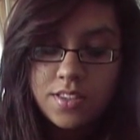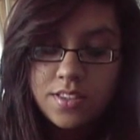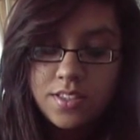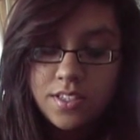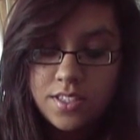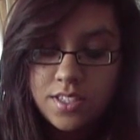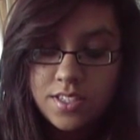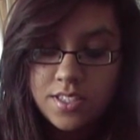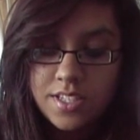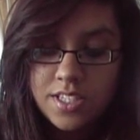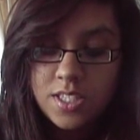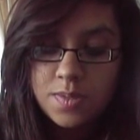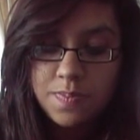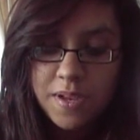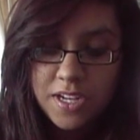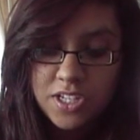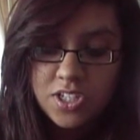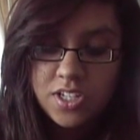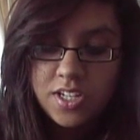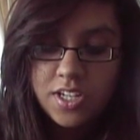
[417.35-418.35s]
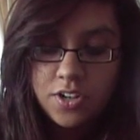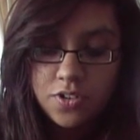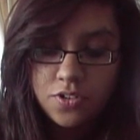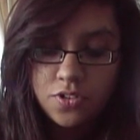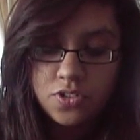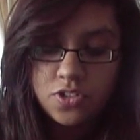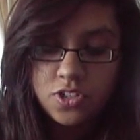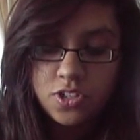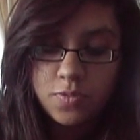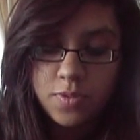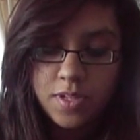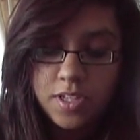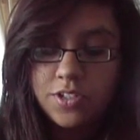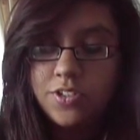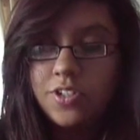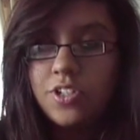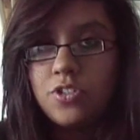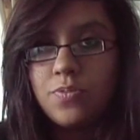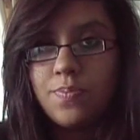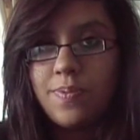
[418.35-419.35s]
This is especially crucial when you
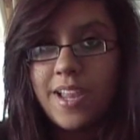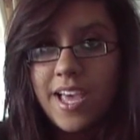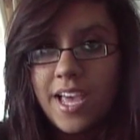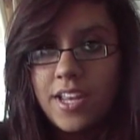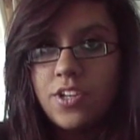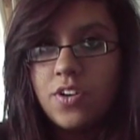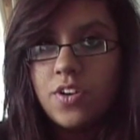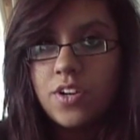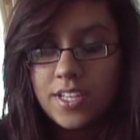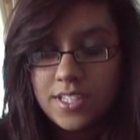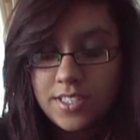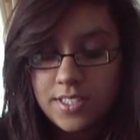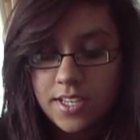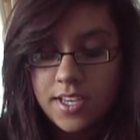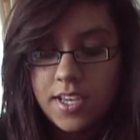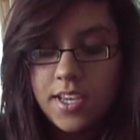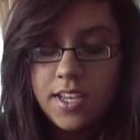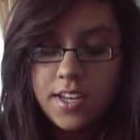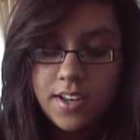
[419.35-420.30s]
need to plan your essay